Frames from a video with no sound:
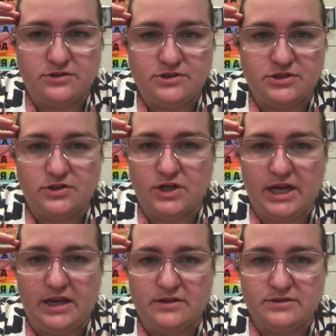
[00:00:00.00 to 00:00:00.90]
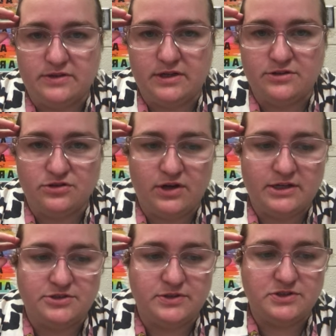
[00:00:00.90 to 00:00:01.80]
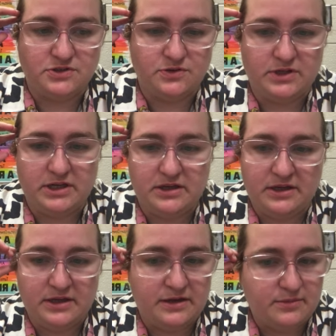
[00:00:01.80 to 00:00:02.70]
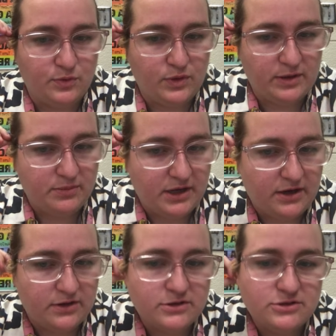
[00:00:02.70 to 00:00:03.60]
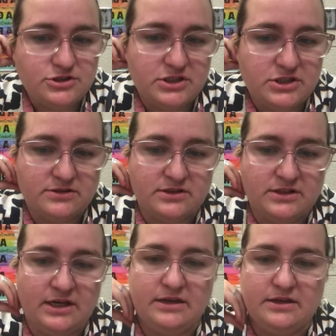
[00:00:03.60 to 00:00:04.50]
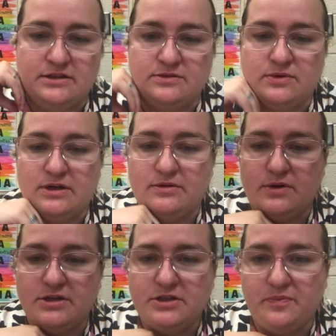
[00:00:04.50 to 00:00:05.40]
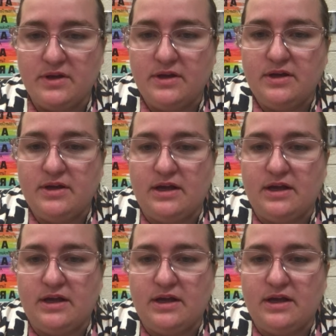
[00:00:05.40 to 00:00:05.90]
degree, so an undergraduate degree in marine biology. So that is what I would want to do. And I